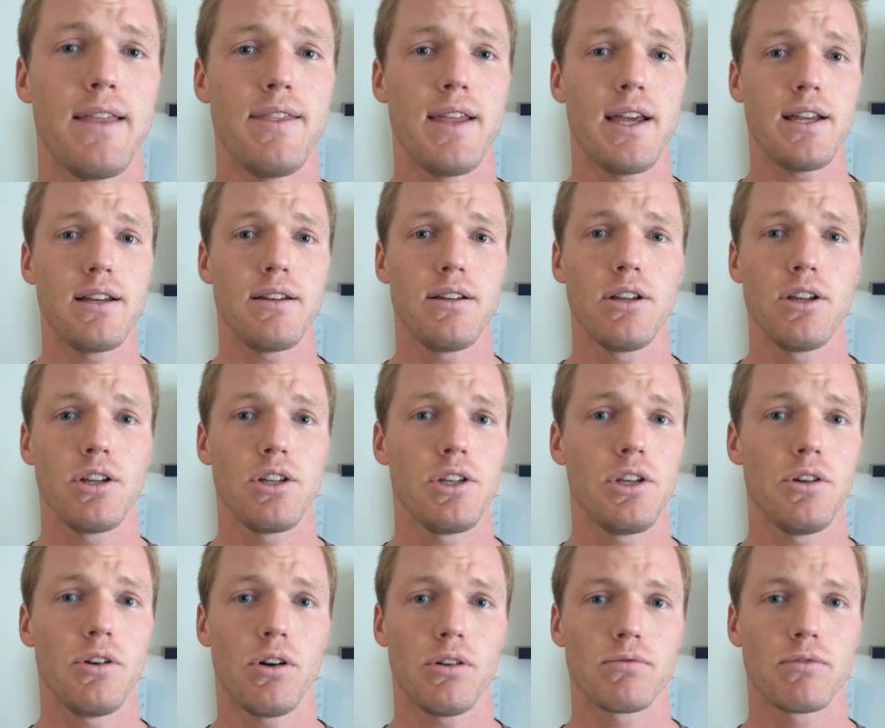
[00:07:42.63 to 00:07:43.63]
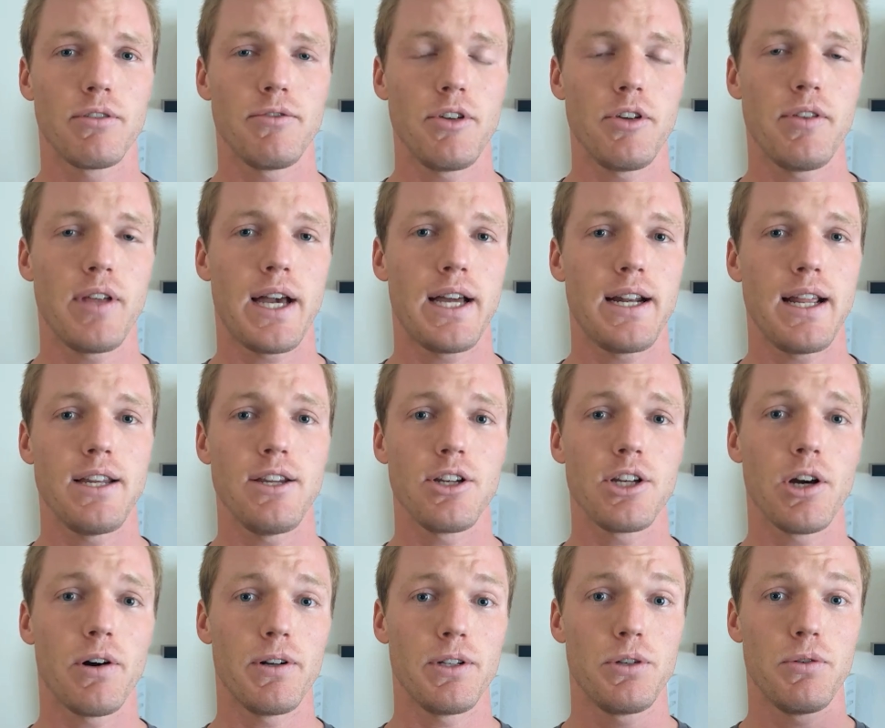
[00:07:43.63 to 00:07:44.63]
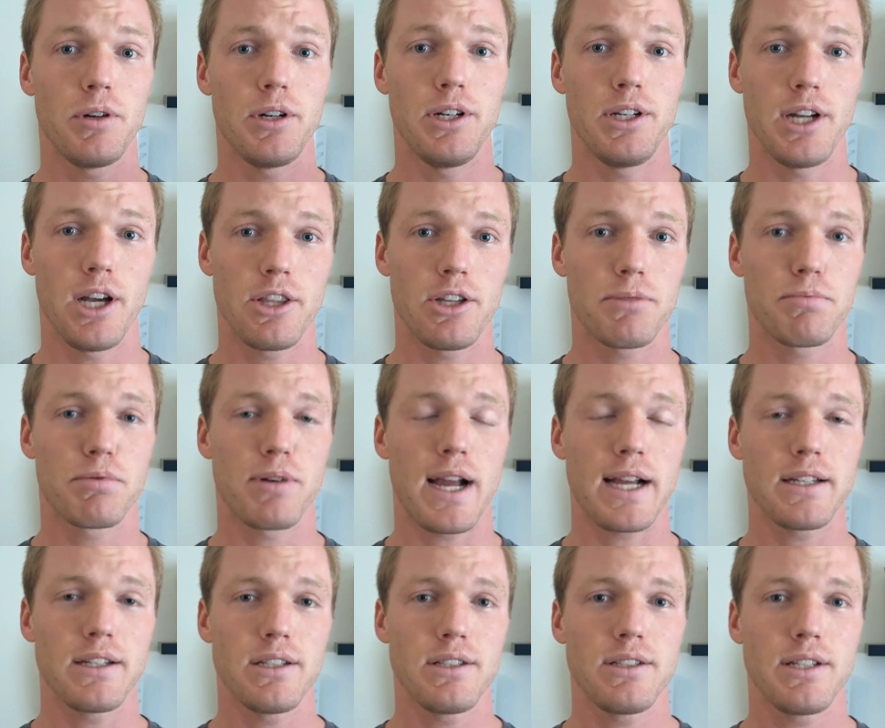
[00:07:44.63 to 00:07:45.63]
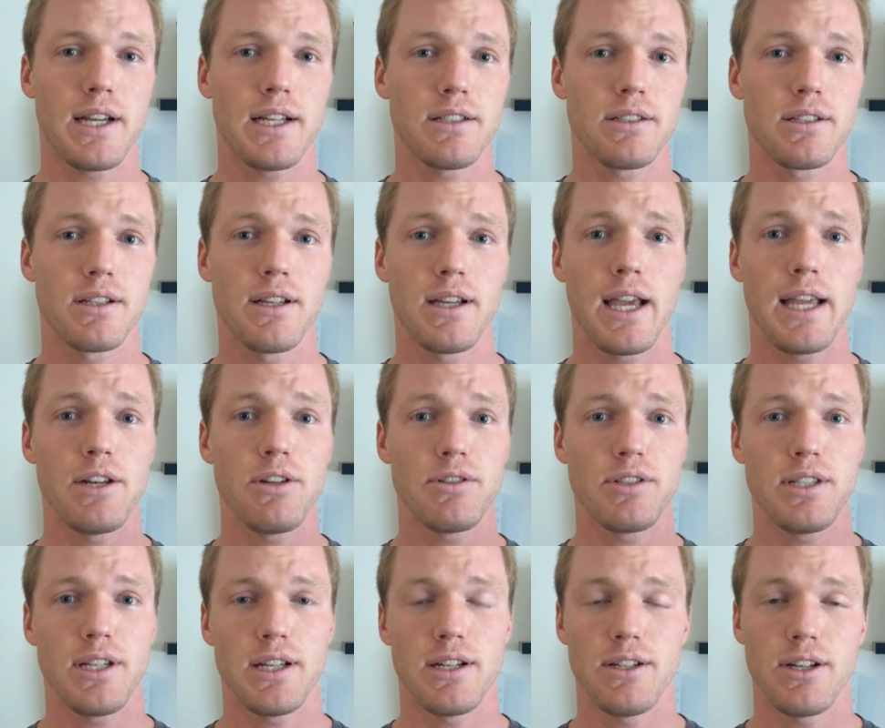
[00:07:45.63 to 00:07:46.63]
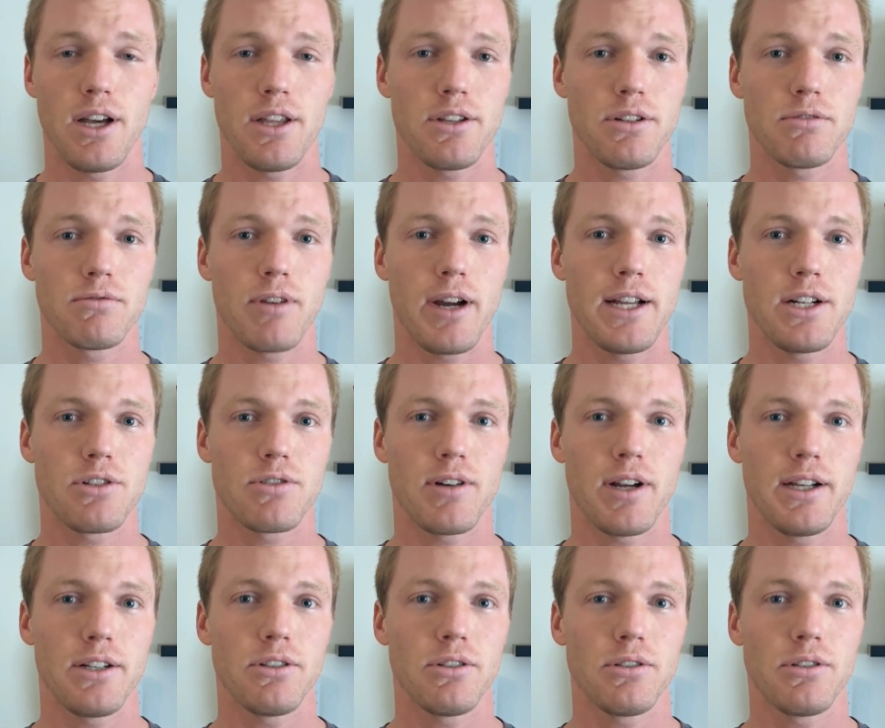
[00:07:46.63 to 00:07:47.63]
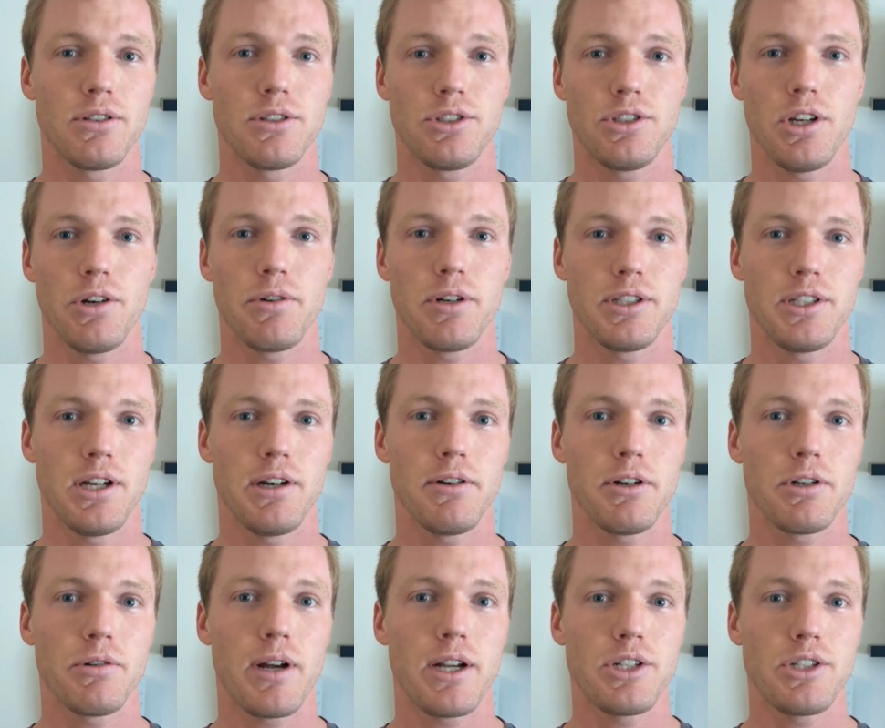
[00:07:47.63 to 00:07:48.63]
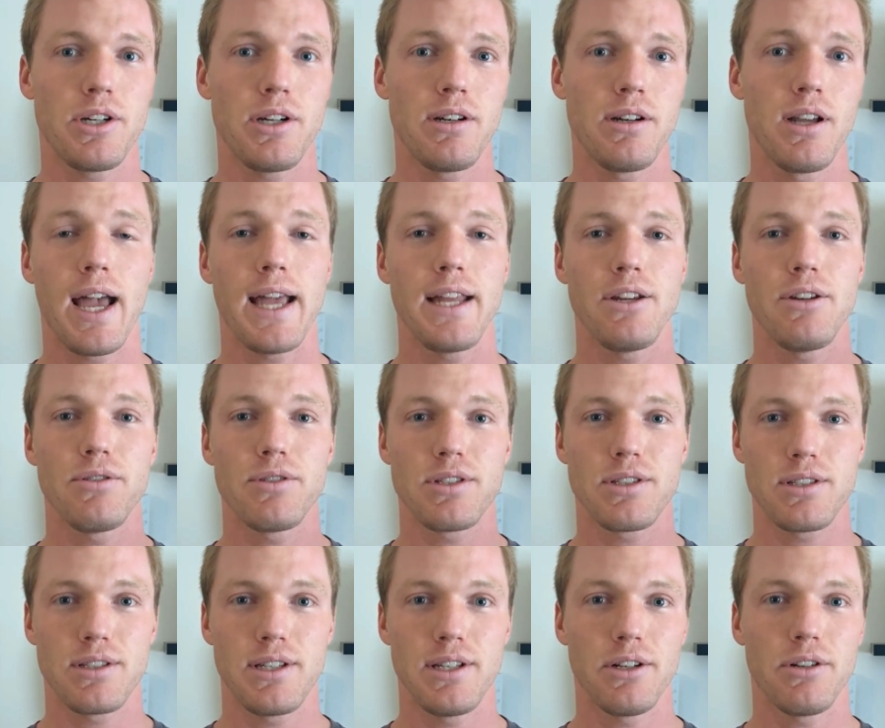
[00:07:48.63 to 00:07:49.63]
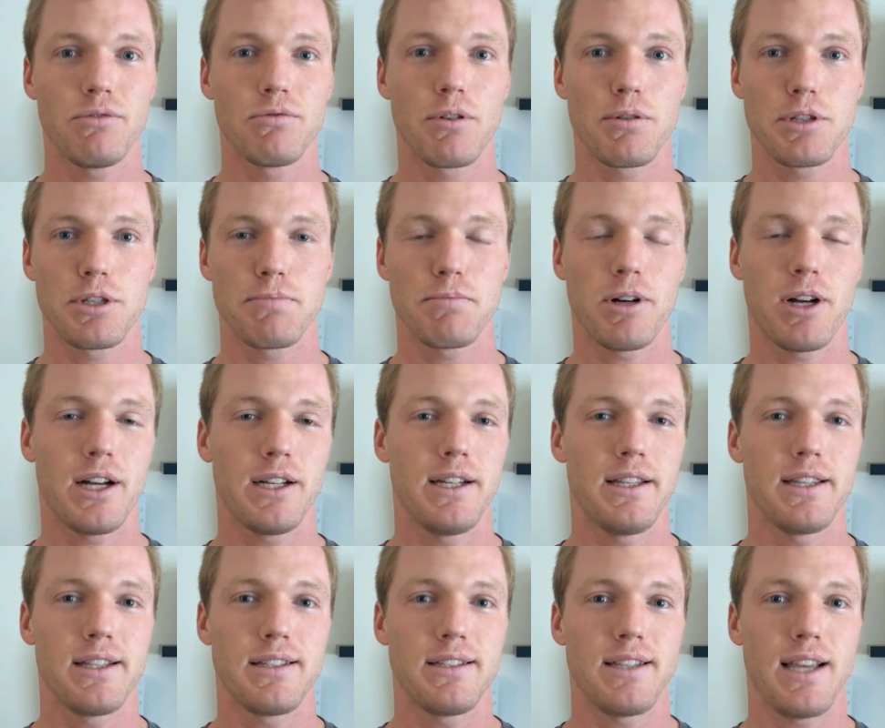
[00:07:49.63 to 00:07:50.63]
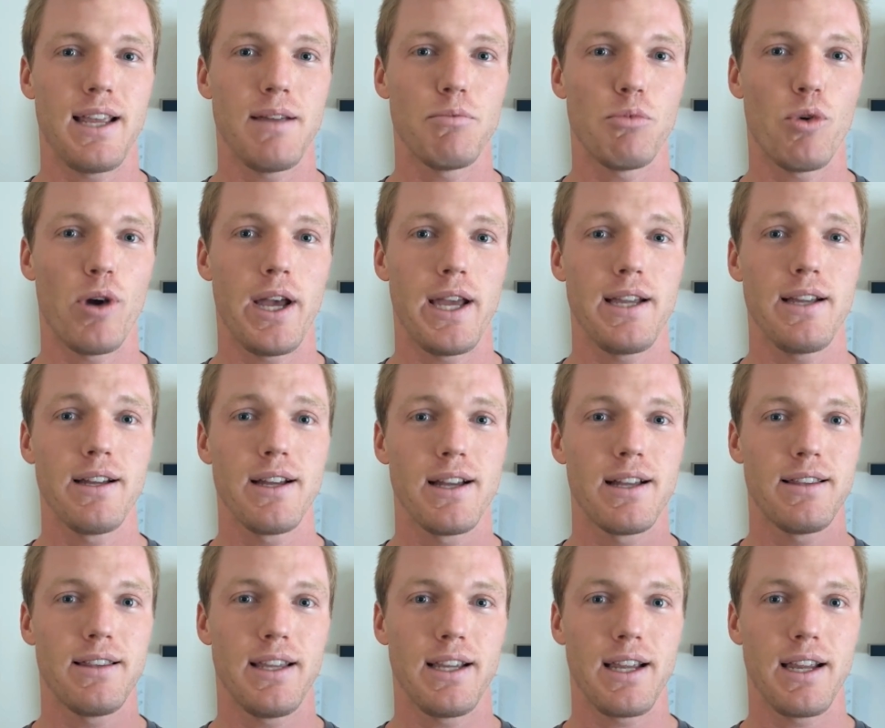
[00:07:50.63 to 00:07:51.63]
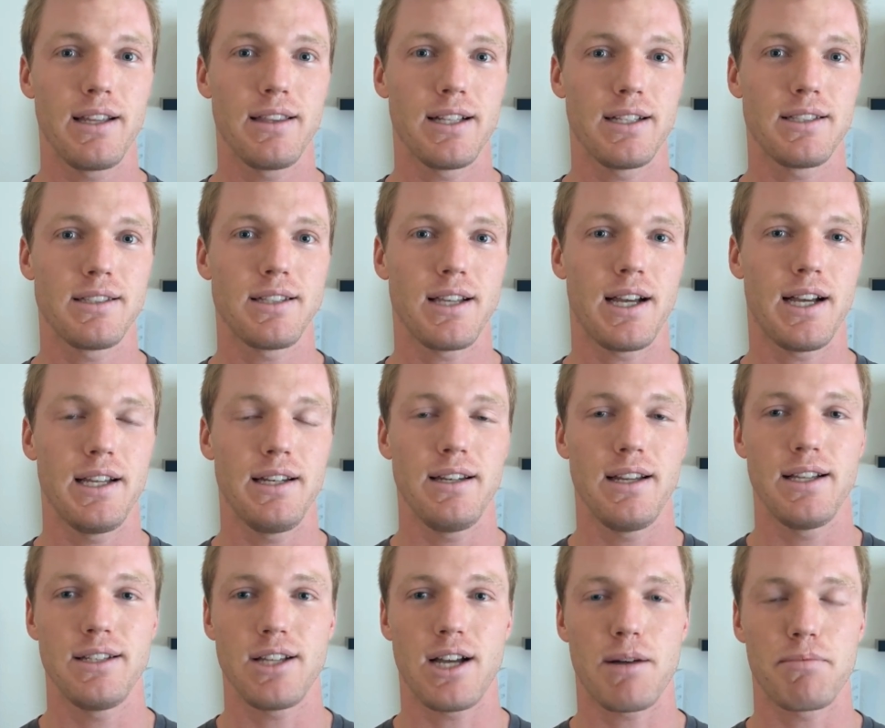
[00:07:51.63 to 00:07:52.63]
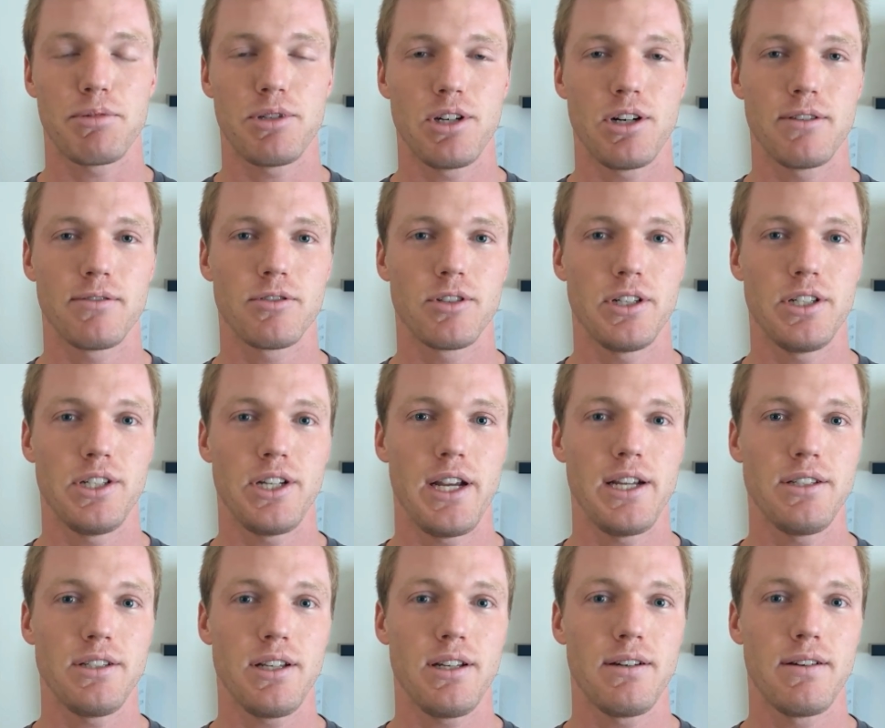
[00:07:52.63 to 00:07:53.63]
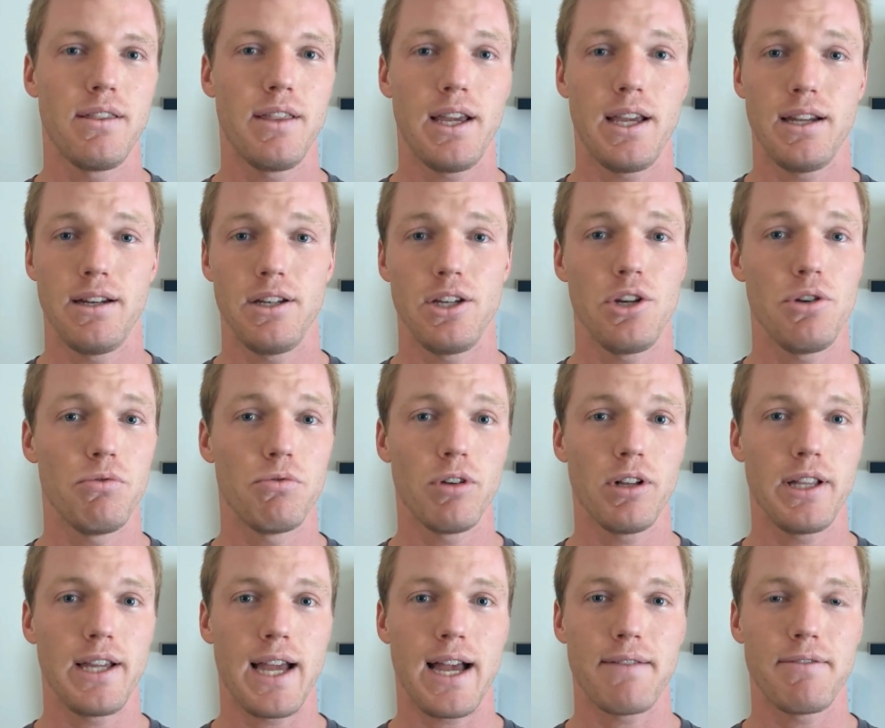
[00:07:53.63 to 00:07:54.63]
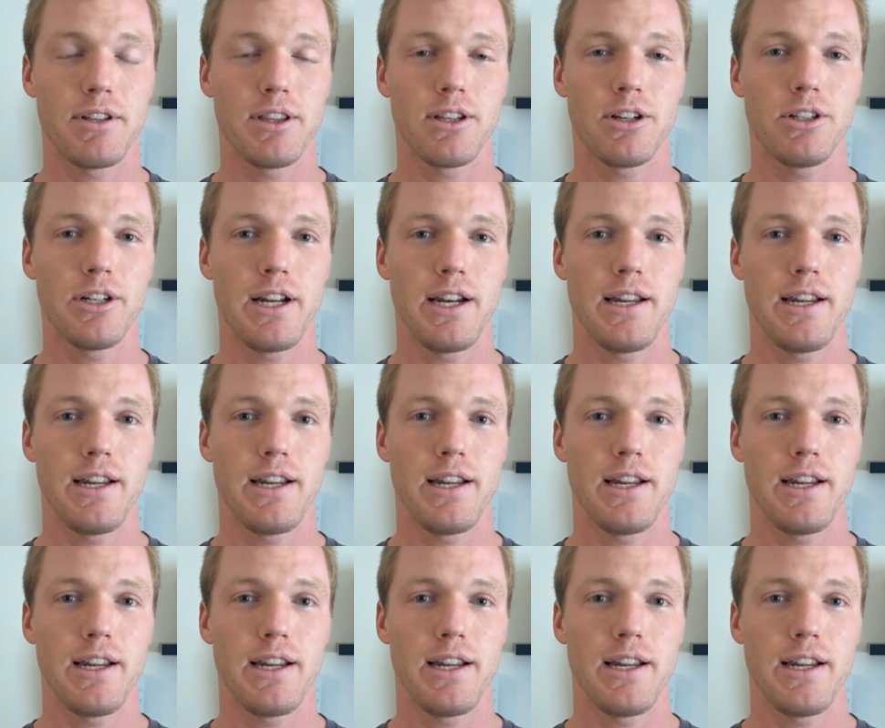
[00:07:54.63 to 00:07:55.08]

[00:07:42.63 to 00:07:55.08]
and then you don't review that and you go into another practice test and you see another right triangle SOHCAHTOA question and you still respond in the same way, thinking that sine is opposite over adjacent, then you really haven't learned